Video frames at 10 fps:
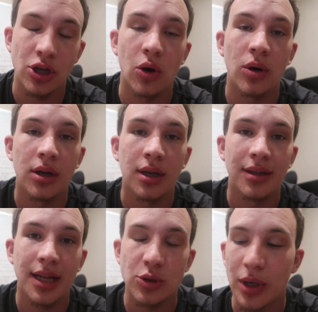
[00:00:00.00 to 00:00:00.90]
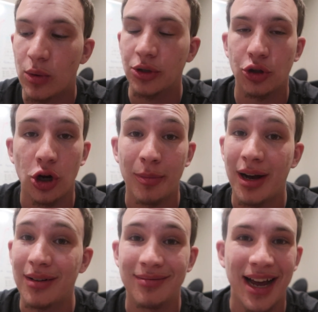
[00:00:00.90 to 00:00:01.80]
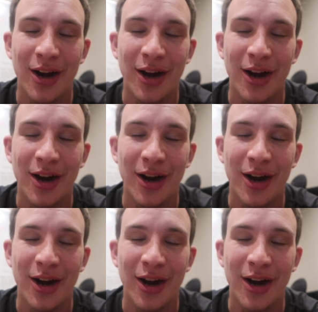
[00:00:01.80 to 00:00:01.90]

So that's what I want to talk about.